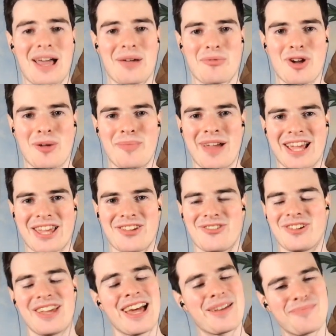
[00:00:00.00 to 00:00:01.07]
We are back here
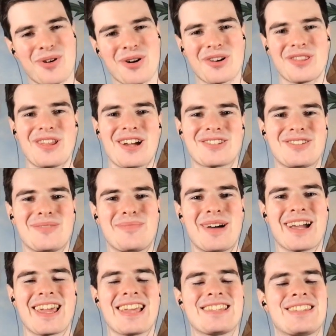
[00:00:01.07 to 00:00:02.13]
again, part of the Locked On
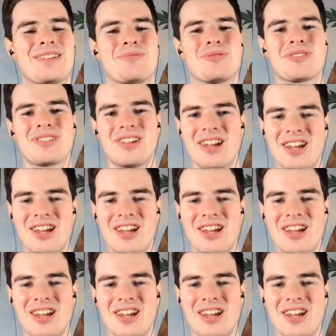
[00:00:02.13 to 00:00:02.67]
Podcast Network,